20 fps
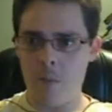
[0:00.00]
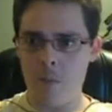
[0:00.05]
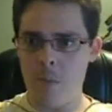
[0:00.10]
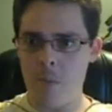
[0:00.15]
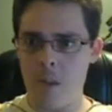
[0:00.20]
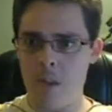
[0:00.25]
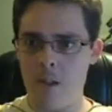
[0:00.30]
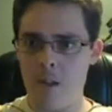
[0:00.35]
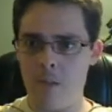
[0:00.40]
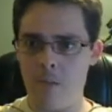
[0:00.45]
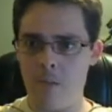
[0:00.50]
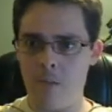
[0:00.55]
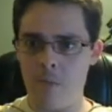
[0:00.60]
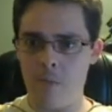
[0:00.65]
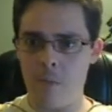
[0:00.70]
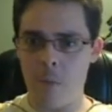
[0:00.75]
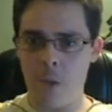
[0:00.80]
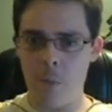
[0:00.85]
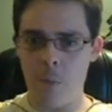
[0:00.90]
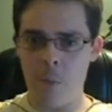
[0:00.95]
may have
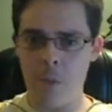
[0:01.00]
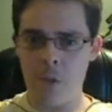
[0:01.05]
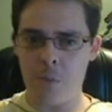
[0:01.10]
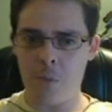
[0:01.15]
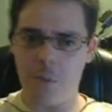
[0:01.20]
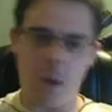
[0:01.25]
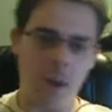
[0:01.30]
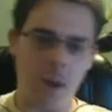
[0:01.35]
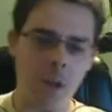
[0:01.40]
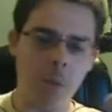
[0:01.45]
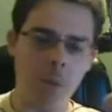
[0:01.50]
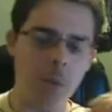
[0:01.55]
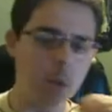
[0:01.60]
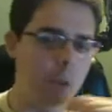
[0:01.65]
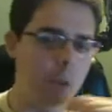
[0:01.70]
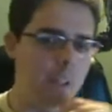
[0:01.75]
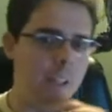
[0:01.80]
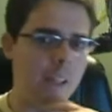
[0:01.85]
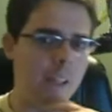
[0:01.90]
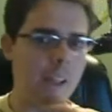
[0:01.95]
put up a spawning
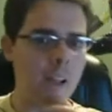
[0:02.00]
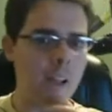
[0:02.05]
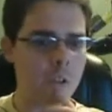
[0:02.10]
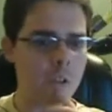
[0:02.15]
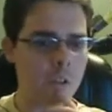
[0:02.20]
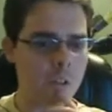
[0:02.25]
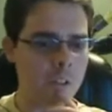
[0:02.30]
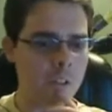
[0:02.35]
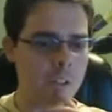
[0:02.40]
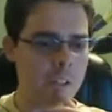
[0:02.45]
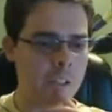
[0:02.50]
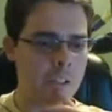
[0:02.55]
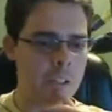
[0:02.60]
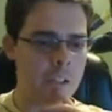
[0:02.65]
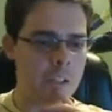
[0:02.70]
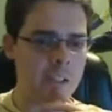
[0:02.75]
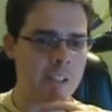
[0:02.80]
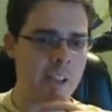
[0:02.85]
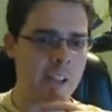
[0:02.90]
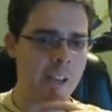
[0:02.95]
pool and canceled it. He's
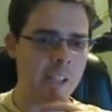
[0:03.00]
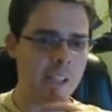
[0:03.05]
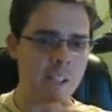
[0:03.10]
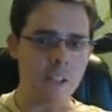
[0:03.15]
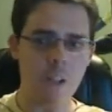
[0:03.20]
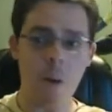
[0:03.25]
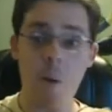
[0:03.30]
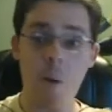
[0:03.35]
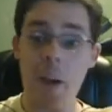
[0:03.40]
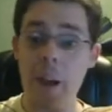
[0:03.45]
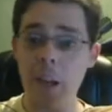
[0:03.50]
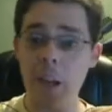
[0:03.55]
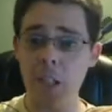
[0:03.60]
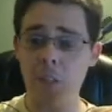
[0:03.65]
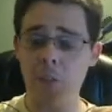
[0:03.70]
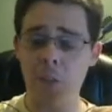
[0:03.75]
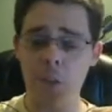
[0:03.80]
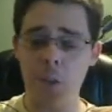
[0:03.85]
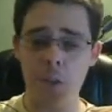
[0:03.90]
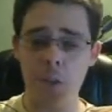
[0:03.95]
deciding to go
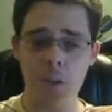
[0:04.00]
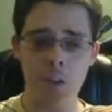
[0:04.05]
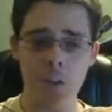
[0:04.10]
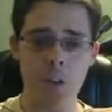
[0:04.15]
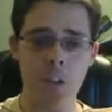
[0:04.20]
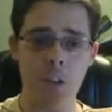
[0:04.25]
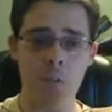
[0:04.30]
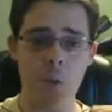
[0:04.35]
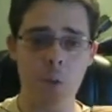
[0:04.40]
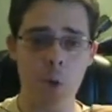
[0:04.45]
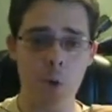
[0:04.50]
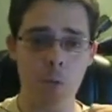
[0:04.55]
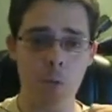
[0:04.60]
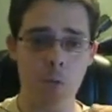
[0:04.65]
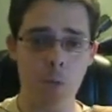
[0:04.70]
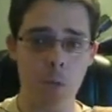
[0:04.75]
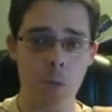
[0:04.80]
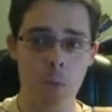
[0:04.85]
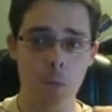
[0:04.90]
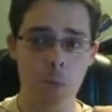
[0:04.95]
hatch first instead of going
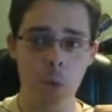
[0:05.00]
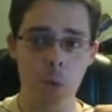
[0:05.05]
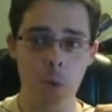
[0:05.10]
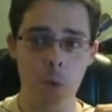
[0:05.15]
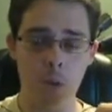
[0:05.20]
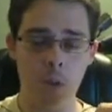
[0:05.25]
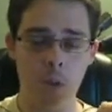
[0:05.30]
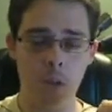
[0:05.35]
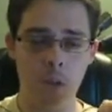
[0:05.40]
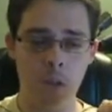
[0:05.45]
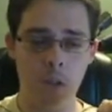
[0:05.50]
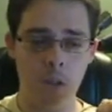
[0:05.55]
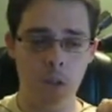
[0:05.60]
for a pool.